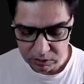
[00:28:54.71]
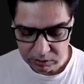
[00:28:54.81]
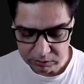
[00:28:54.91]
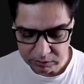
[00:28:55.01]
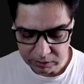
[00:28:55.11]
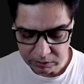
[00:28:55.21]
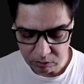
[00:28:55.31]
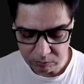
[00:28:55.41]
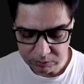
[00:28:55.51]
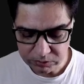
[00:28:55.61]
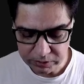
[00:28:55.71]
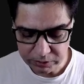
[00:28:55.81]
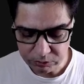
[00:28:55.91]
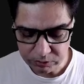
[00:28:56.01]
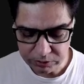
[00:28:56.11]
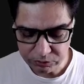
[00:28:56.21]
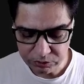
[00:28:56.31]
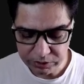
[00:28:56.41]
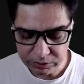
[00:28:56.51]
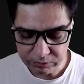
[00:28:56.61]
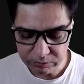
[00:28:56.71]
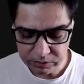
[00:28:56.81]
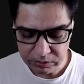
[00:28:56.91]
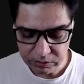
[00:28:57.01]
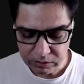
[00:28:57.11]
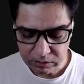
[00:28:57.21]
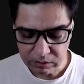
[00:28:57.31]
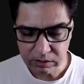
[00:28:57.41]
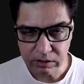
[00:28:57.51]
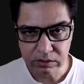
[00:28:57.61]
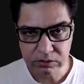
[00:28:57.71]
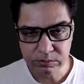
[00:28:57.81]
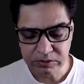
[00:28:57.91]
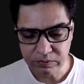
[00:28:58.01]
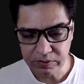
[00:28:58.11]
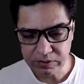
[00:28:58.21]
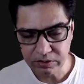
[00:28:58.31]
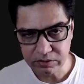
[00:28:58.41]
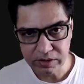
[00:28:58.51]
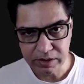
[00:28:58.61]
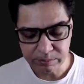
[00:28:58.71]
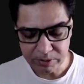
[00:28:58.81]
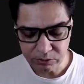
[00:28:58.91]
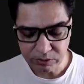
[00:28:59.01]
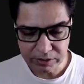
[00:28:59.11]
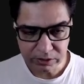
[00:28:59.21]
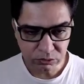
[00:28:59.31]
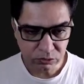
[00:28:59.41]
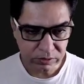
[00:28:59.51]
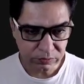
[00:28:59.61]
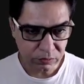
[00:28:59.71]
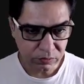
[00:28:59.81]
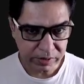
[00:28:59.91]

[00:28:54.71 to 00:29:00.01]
then obviously you can treat it with specific drugs like metronidazole if you find